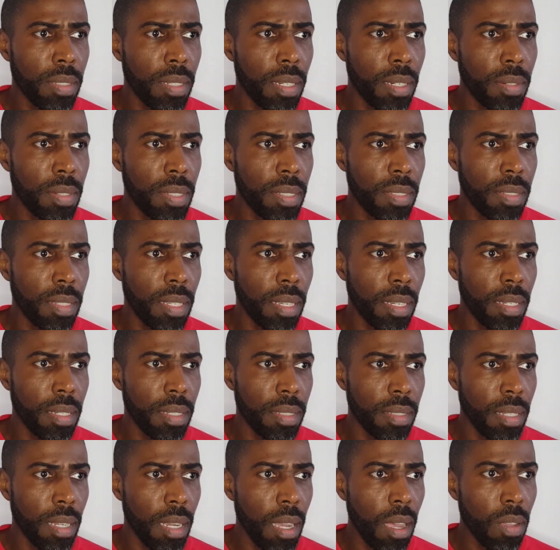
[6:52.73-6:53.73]
There is
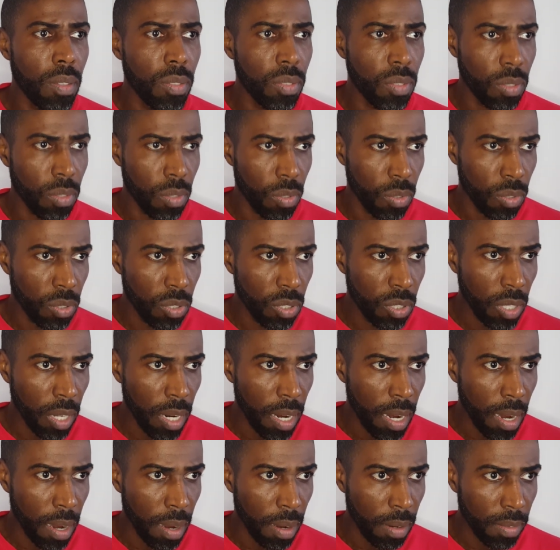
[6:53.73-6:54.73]
they also
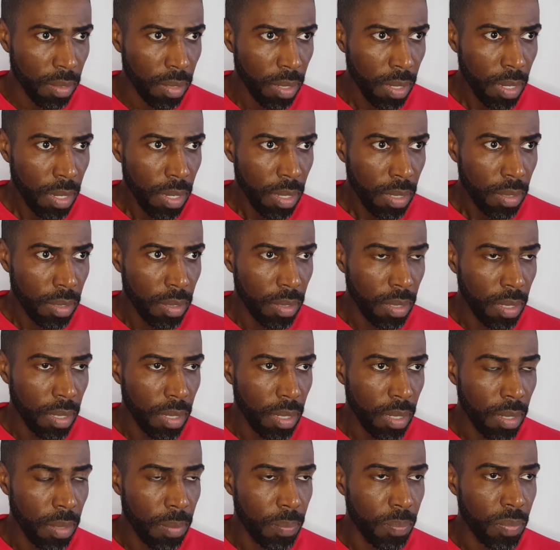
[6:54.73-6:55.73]
shared
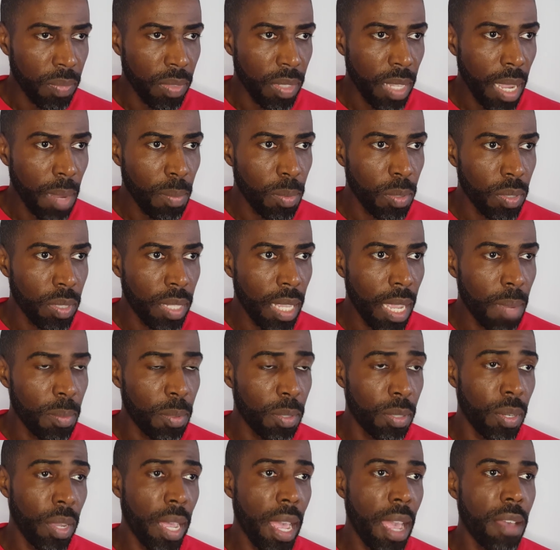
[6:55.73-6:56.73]
the
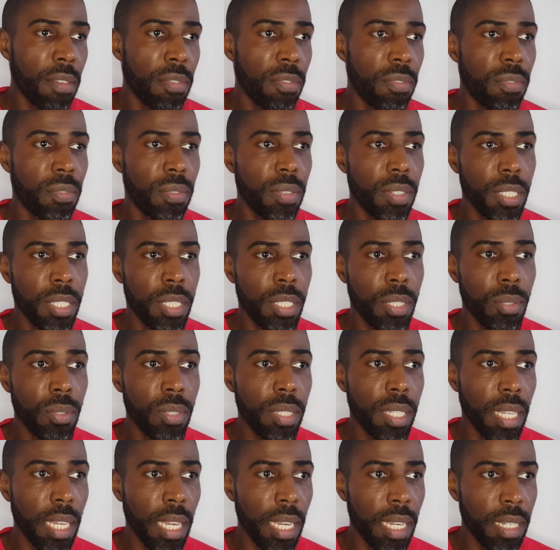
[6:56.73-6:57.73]
WWF
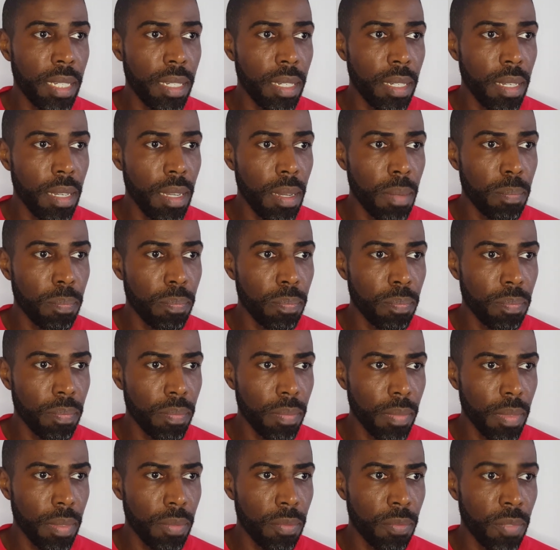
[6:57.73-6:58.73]
UK
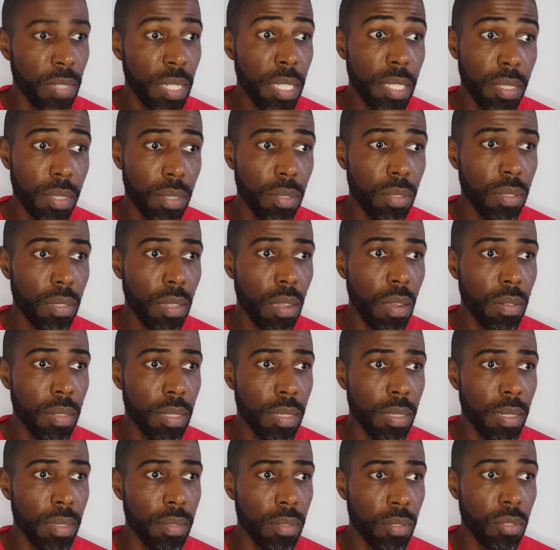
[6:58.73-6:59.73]
video
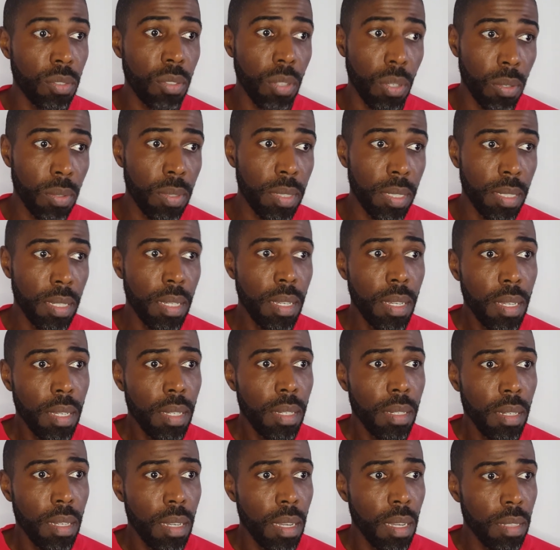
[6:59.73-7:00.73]
talking showing
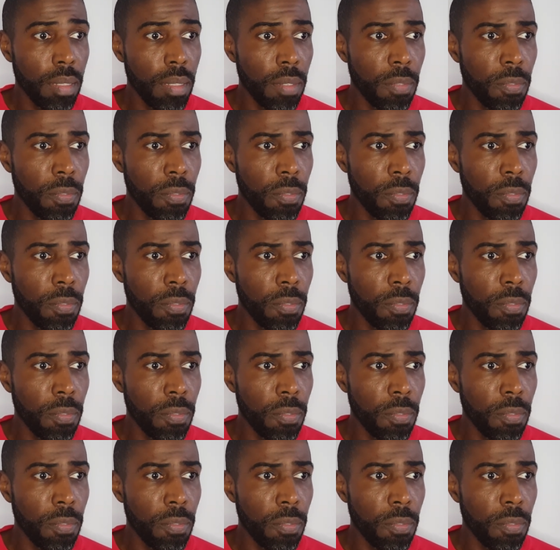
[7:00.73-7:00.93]
the